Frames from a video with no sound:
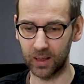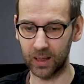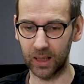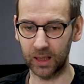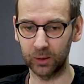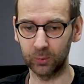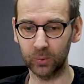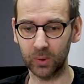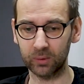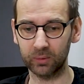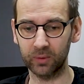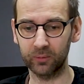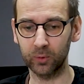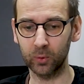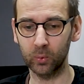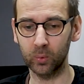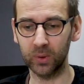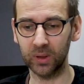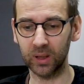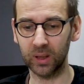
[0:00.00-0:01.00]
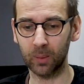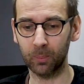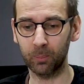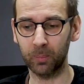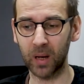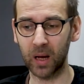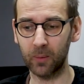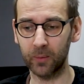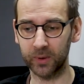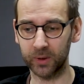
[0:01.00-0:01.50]
and we are reviewing
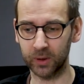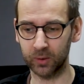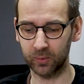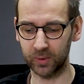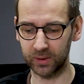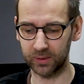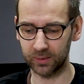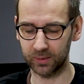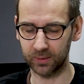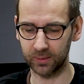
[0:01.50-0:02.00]
Power Grid.